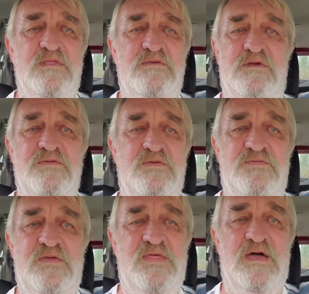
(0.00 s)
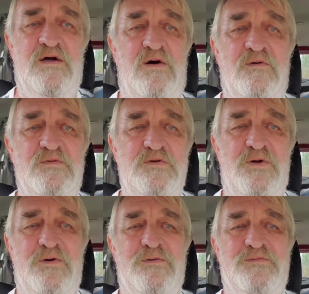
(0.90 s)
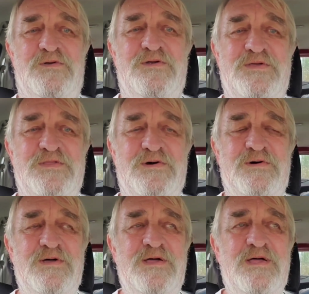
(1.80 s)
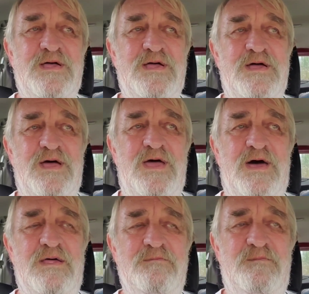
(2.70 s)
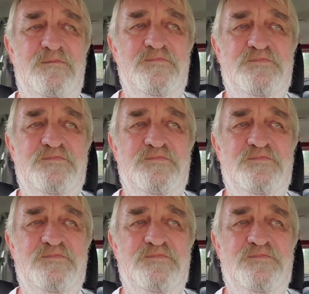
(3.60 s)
because you see that over and over, And